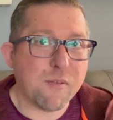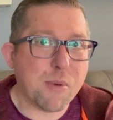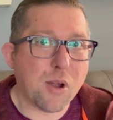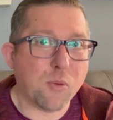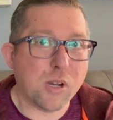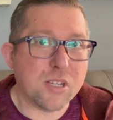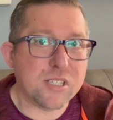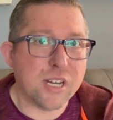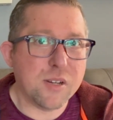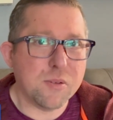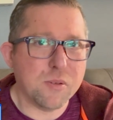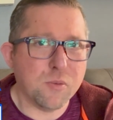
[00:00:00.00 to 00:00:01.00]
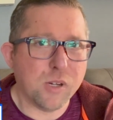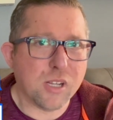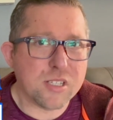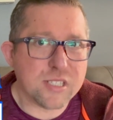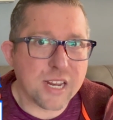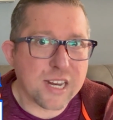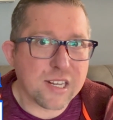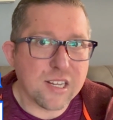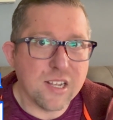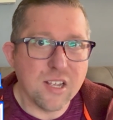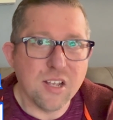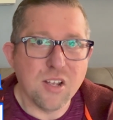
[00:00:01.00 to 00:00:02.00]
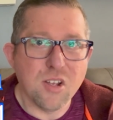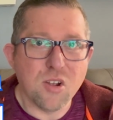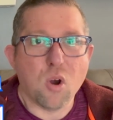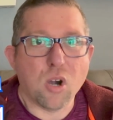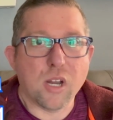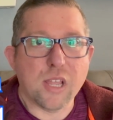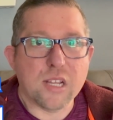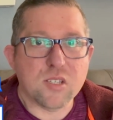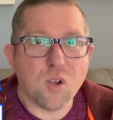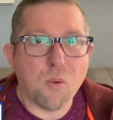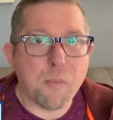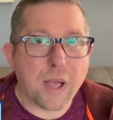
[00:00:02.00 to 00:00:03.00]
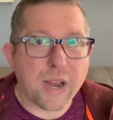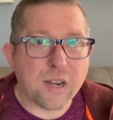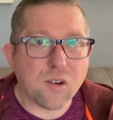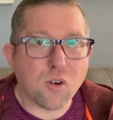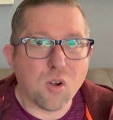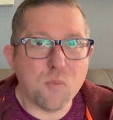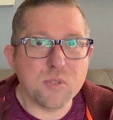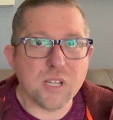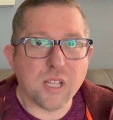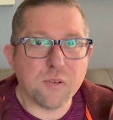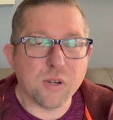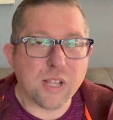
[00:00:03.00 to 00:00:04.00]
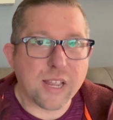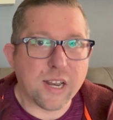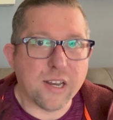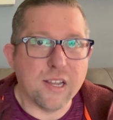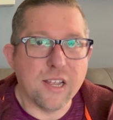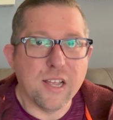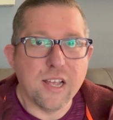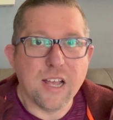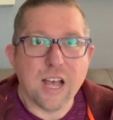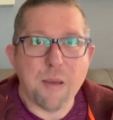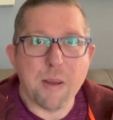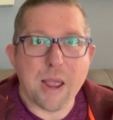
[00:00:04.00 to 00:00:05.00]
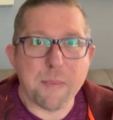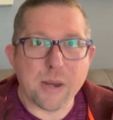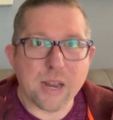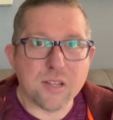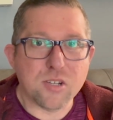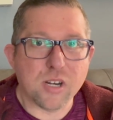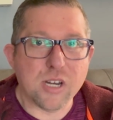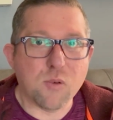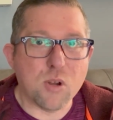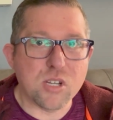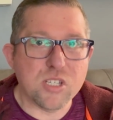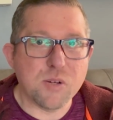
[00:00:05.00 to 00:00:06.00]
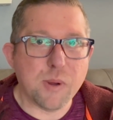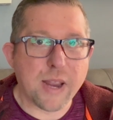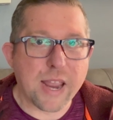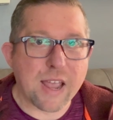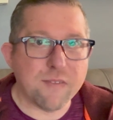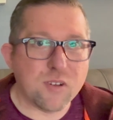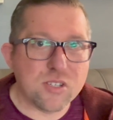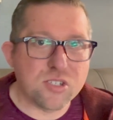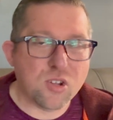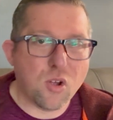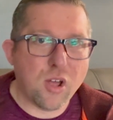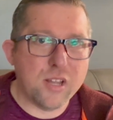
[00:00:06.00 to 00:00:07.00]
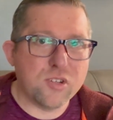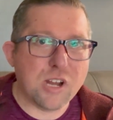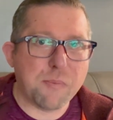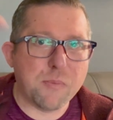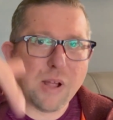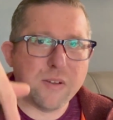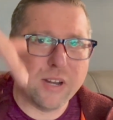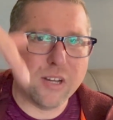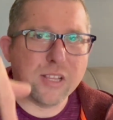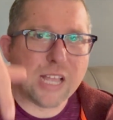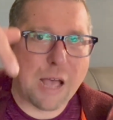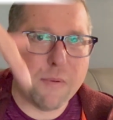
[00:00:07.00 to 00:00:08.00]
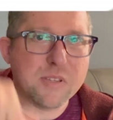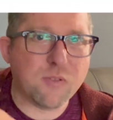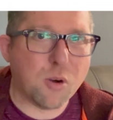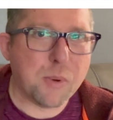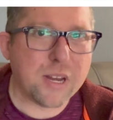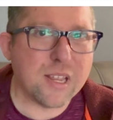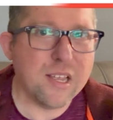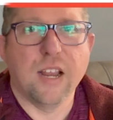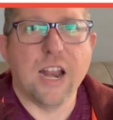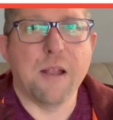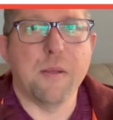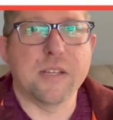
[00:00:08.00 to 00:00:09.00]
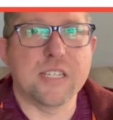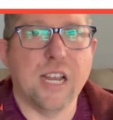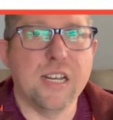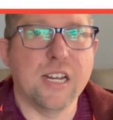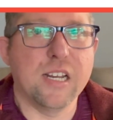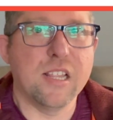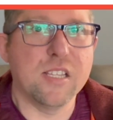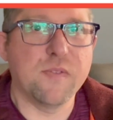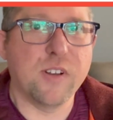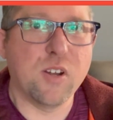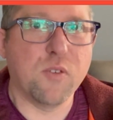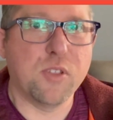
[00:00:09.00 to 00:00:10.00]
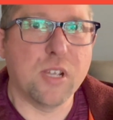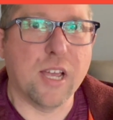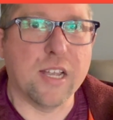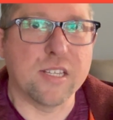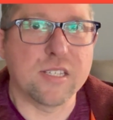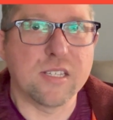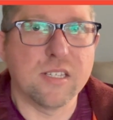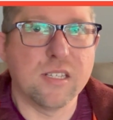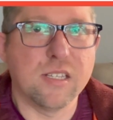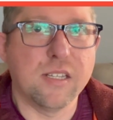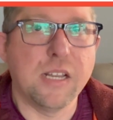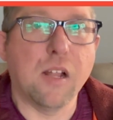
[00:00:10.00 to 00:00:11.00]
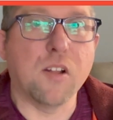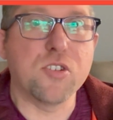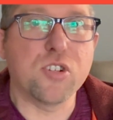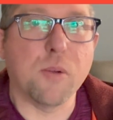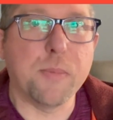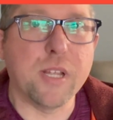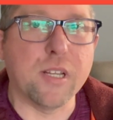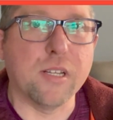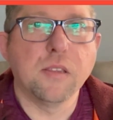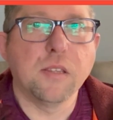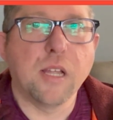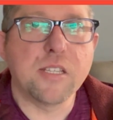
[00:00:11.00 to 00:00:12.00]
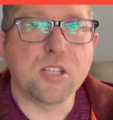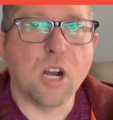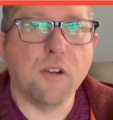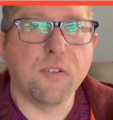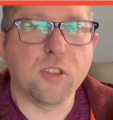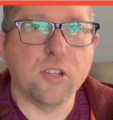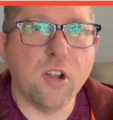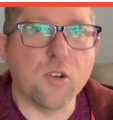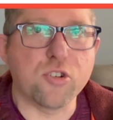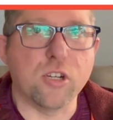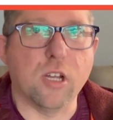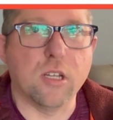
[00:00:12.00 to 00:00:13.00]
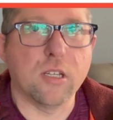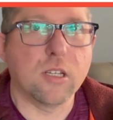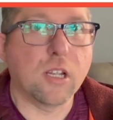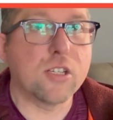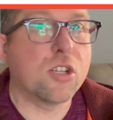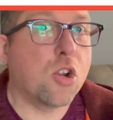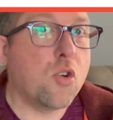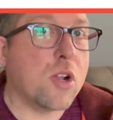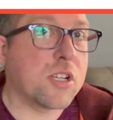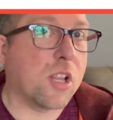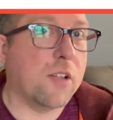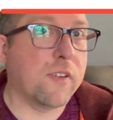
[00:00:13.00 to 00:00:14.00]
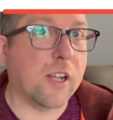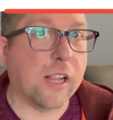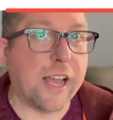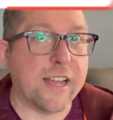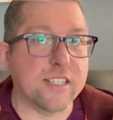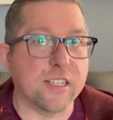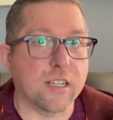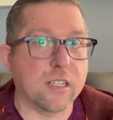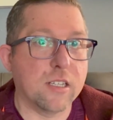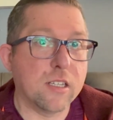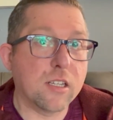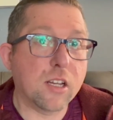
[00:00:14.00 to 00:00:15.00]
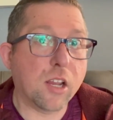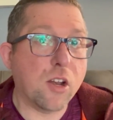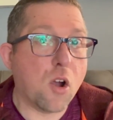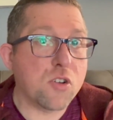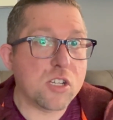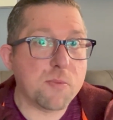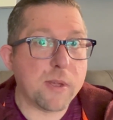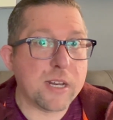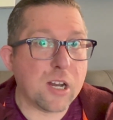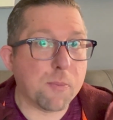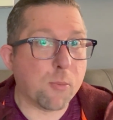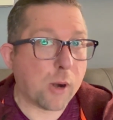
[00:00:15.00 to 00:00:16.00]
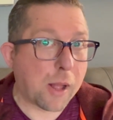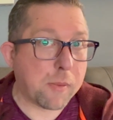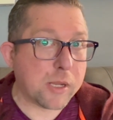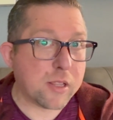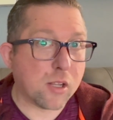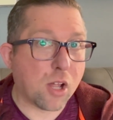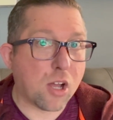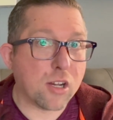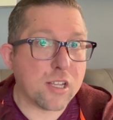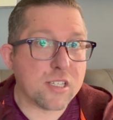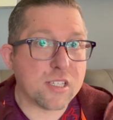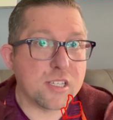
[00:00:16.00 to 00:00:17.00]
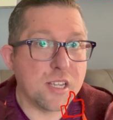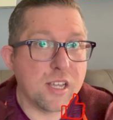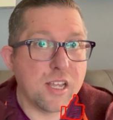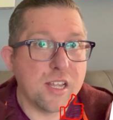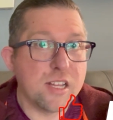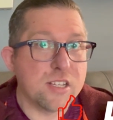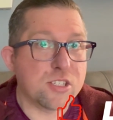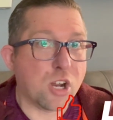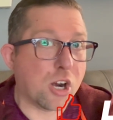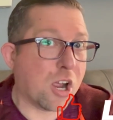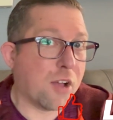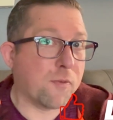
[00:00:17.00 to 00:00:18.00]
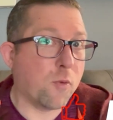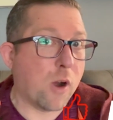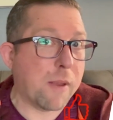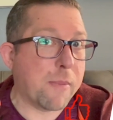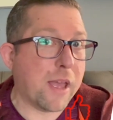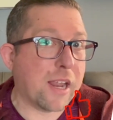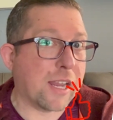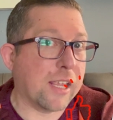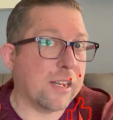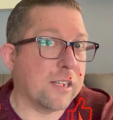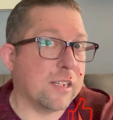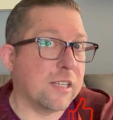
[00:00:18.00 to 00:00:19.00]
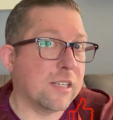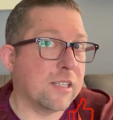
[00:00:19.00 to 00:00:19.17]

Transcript: about real estate, or anything that's home buying or home selling related. I'm happy to answer any questions you may have. Just go ahead and drop them down here in the comments for me. And I'm excited to get into this video with you guys. Now let's jump in. Let's start off with Kenosha, because who doesn't love a classic? Kenosha's been here probably the longest. Started off way back in,